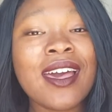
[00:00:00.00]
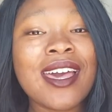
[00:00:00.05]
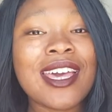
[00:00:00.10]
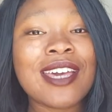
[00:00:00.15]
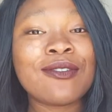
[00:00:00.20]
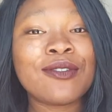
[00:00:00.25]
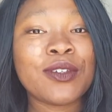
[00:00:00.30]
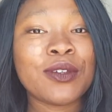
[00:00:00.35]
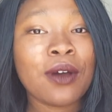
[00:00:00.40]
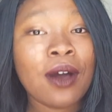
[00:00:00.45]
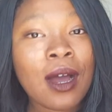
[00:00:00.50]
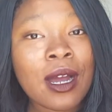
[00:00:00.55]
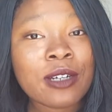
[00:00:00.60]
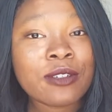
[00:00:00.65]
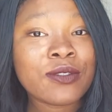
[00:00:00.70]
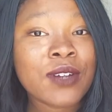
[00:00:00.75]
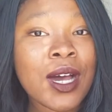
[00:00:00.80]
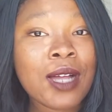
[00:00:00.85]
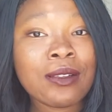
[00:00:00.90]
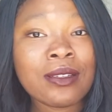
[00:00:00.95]
If you
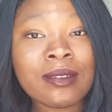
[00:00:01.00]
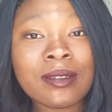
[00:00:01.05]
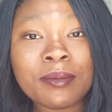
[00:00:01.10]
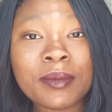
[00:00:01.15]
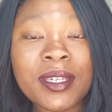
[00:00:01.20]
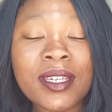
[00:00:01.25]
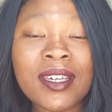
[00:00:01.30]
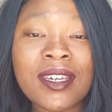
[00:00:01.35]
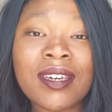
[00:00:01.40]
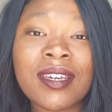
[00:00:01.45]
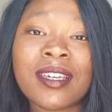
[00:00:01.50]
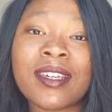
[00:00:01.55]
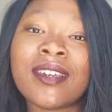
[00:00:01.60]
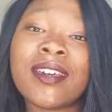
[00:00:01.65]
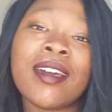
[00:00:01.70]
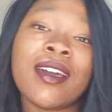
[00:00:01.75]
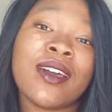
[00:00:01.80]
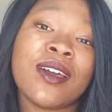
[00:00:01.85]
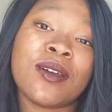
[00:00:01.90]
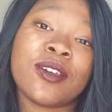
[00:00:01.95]
aren't following
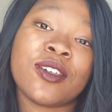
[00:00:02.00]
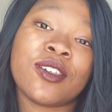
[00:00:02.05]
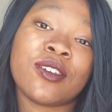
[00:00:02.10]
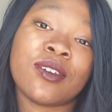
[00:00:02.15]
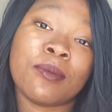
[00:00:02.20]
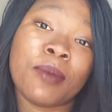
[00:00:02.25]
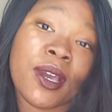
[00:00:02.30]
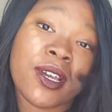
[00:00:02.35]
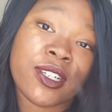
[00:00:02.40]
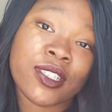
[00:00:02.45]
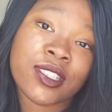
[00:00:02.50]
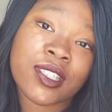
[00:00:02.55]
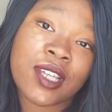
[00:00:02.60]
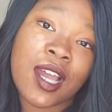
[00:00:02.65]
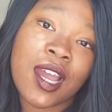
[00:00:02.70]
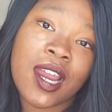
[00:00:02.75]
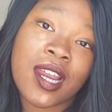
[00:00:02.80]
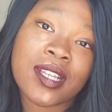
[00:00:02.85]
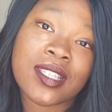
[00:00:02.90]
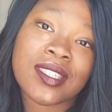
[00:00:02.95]
me, you better
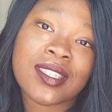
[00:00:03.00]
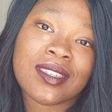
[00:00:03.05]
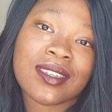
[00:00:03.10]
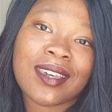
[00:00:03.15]
start.